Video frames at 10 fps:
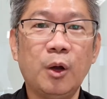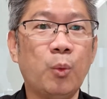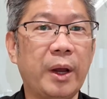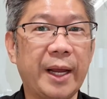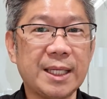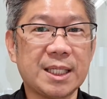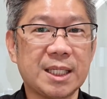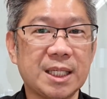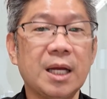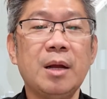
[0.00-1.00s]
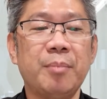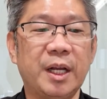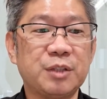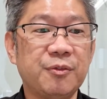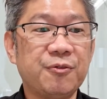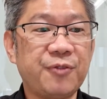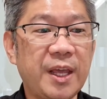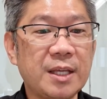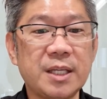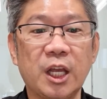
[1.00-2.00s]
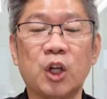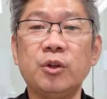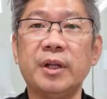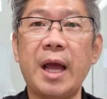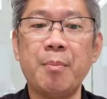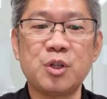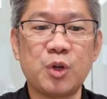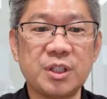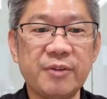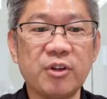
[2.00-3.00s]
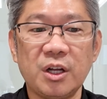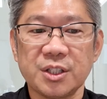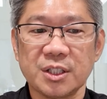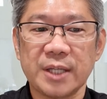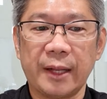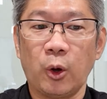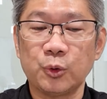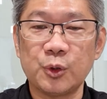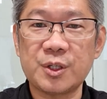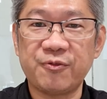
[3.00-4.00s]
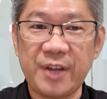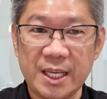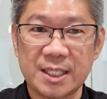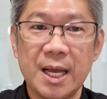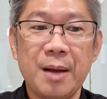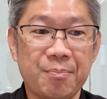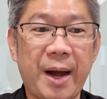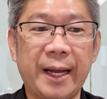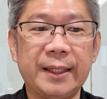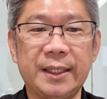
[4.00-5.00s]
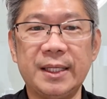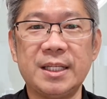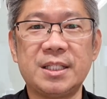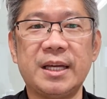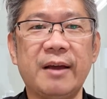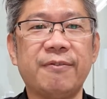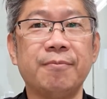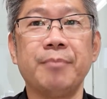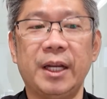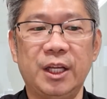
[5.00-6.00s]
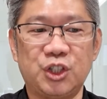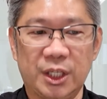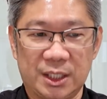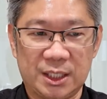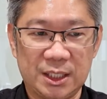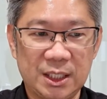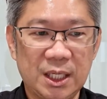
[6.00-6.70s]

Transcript: whereas management fees include the administrative costs and also fees by the ETF managers.